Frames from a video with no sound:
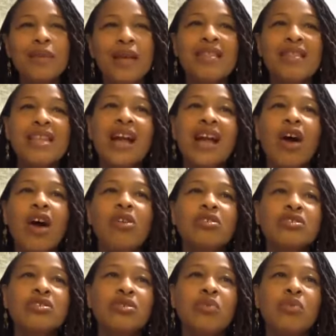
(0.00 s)
And then I
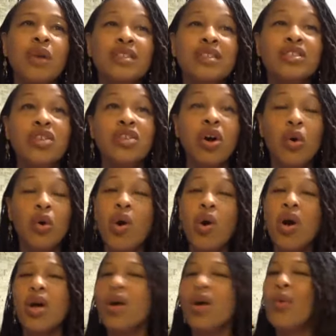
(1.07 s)
also wanted to know,
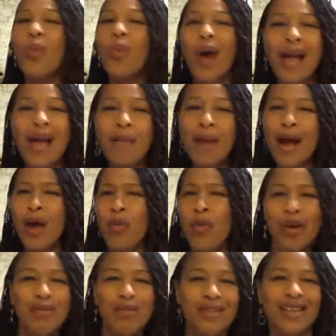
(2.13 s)
why am I a
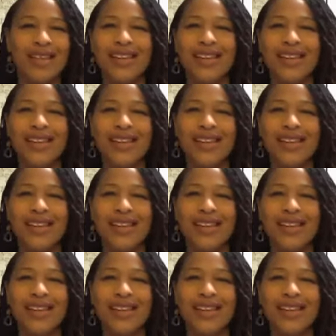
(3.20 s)
woman?